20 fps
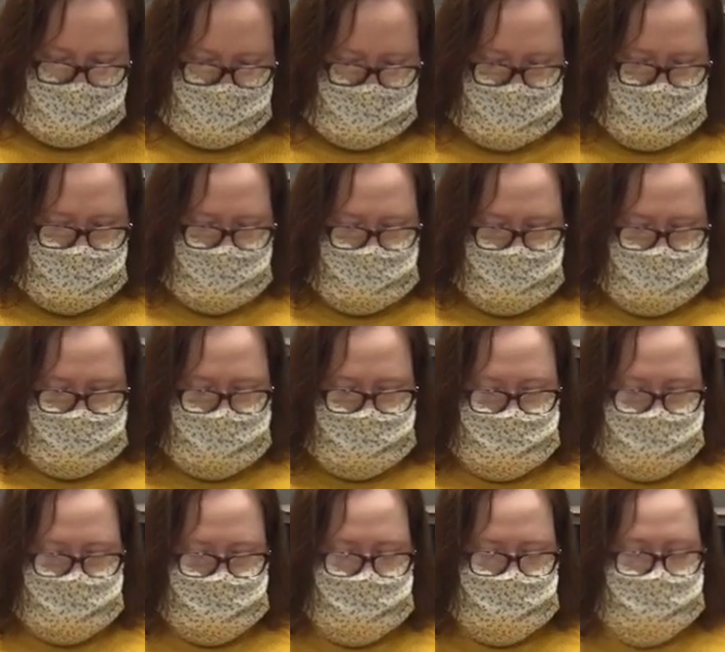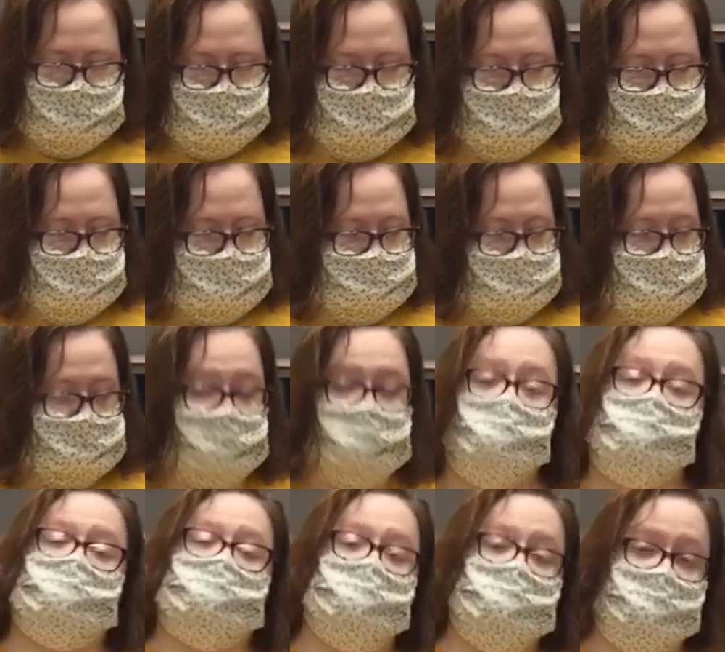And you
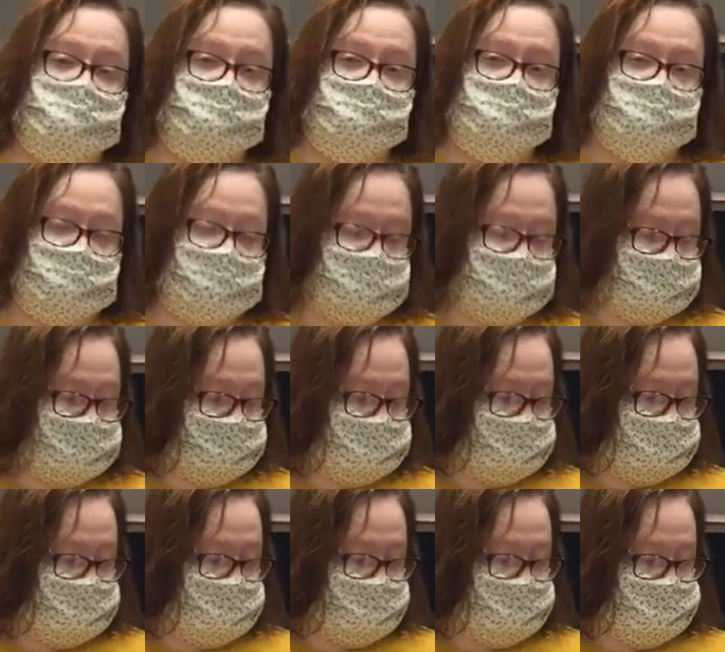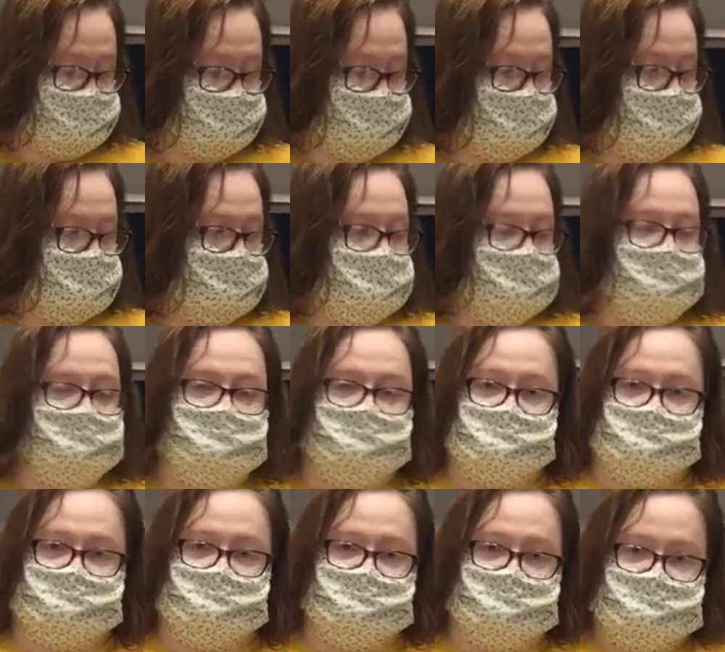could use a brush for this,
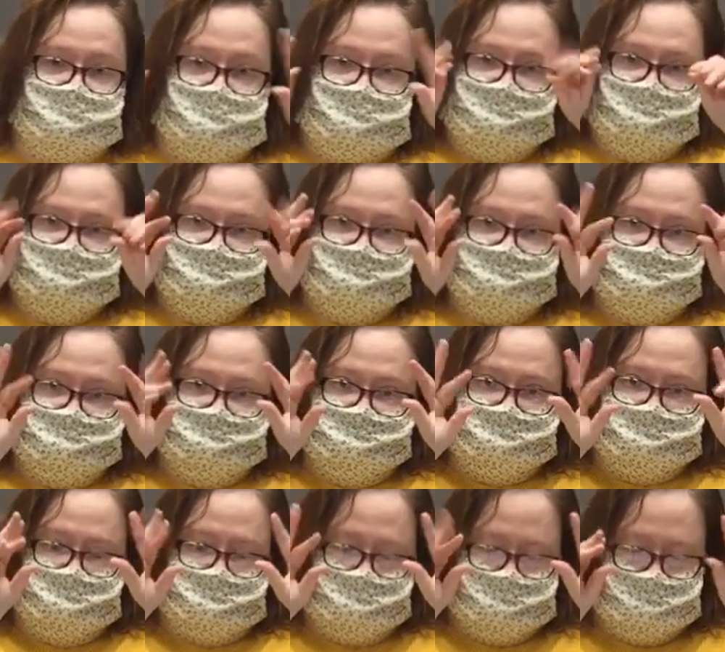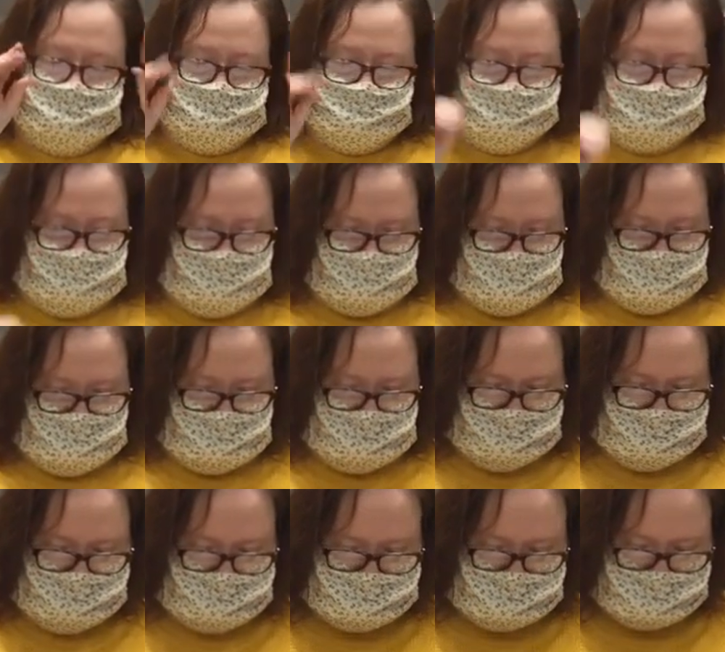but I use my
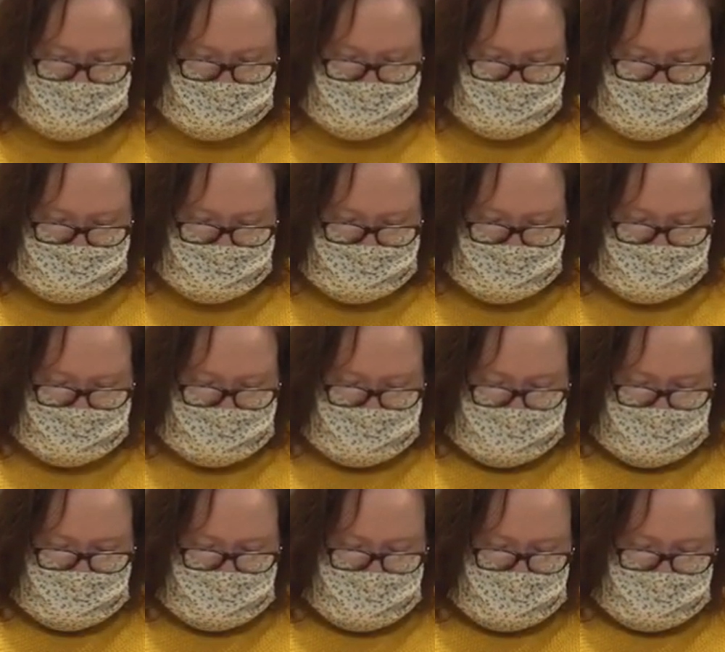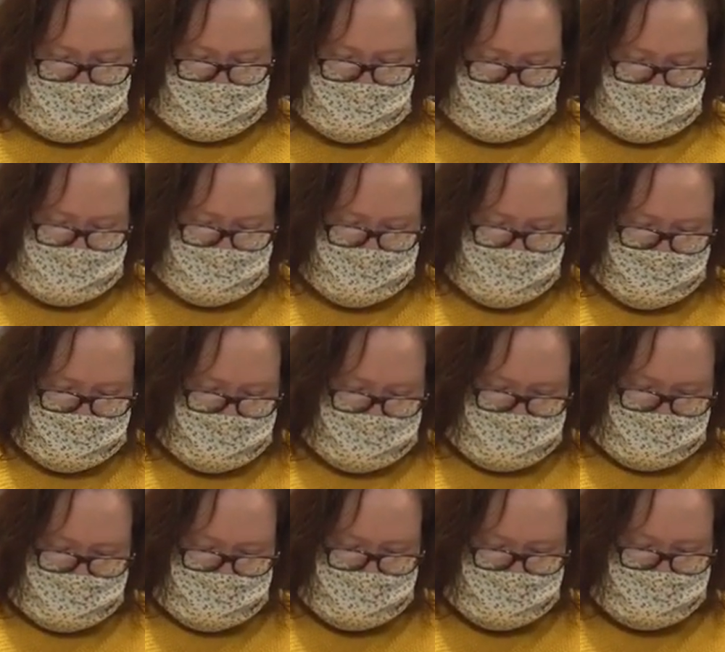hands, and
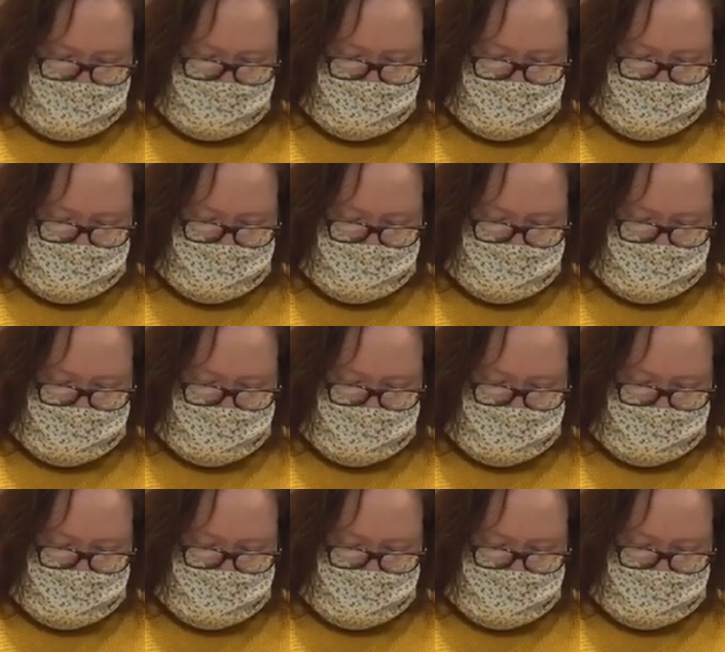really